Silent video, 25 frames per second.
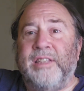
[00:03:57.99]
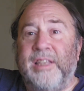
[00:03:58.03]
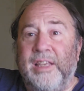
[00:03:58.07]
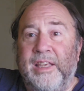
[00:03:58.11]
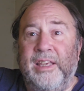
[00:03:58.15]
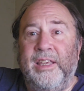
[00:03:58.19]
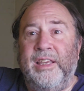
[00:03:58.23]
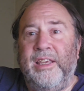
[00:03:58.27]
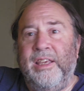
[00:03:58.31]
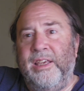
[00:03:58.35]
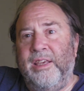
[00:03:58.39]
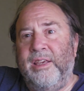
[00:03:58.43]

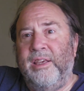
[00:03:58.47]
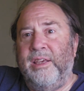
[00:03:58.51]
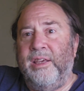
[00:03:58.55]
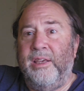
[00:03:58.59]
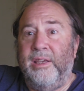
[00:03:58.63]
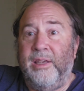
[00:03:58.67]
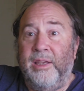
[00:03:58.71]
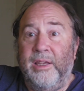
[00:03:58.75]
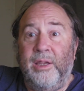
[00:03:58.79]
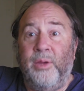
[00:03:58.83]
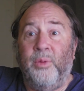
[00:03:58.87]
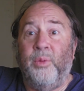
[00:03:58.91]
He.
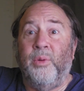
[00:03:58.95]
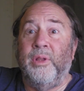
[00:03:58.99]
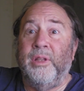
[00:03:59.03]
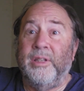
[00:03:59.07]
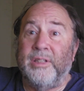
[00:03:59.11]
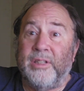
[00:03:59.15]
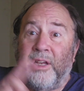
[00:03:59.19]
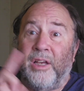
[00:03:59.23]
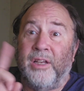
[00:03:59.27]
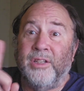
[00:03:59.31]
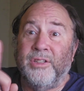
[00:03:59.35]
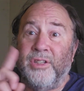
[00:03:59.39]
Well,
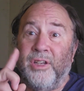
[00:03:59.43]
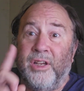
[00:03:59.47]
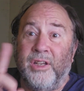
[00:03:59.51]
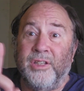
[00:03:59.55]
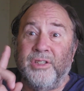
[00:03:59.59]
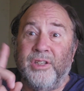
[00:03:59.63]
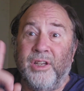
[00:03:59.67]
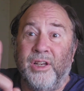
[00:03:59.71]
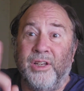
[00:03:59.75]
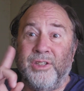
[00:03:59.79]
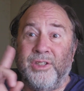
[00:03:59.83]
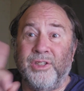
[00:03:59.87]
it's
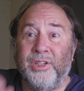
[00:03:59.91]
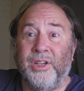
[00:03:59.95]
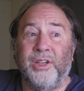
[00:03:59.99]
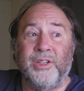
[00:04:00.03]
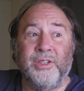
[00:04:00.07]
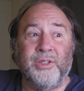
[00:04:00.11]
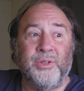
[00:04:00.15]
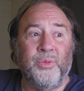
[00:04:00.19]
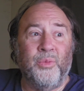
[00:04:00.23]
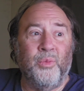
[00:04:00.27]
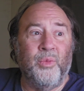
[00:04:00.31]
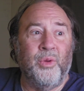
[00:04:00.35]

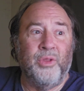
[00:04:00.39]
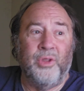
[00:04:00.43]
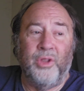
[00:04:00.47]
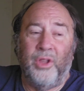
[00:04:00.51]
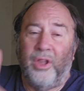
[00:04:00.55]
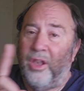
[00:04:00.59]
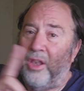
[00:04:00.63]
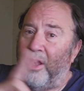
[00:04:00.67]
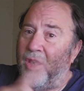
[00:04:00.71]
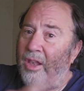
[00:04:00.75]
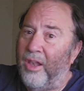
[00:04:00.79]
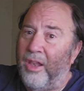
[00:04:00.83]
us, whether you
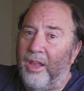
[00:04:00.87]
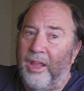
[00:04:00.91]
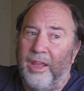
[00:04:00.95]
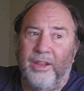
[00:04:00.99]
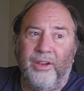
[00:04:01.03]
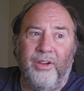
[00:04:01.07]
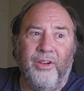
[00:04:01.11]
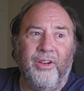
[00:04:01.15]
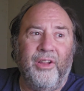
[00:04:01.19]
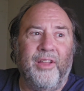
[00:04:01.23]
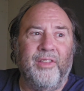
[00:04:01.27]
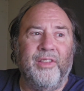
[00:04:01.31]
like
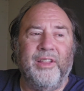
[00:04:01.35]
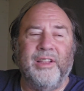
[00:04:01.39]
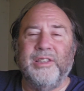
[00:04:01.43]
it or not.